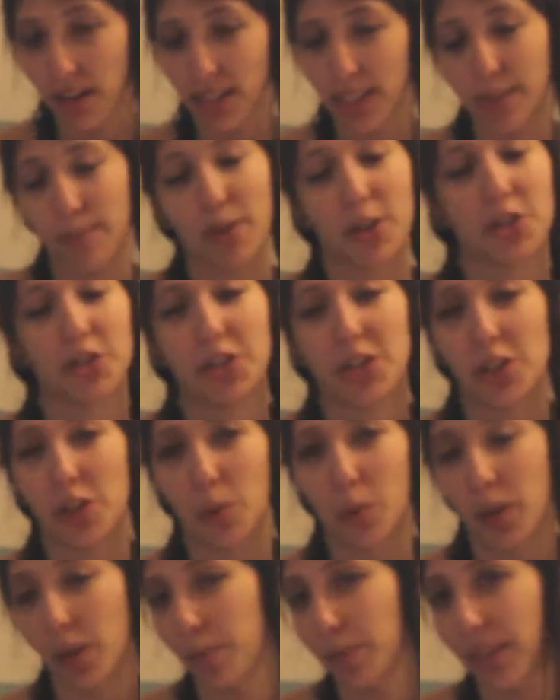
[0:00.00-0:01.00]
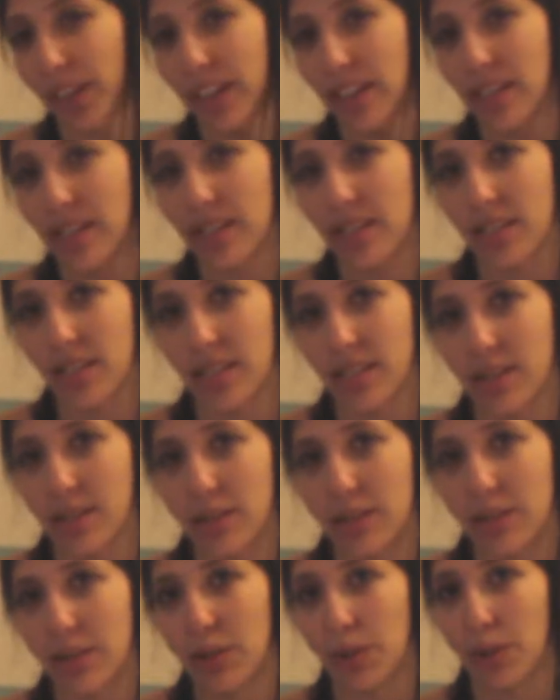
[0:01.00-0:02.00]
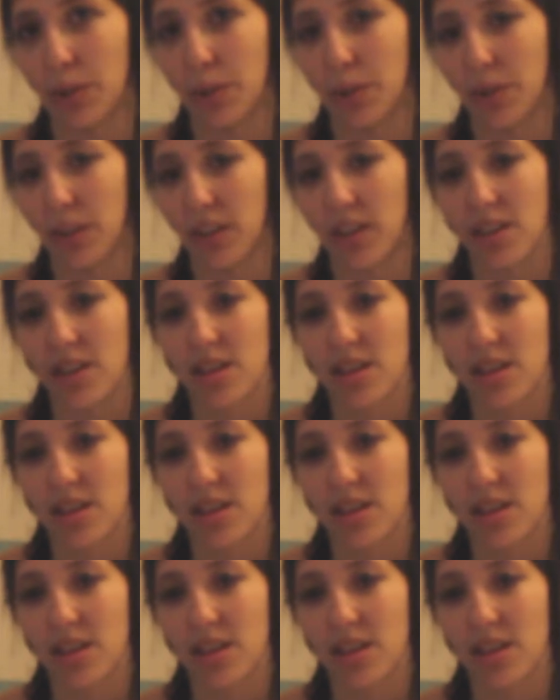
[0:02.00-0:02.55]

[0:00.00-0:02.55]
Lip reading: especially in the workplace, is to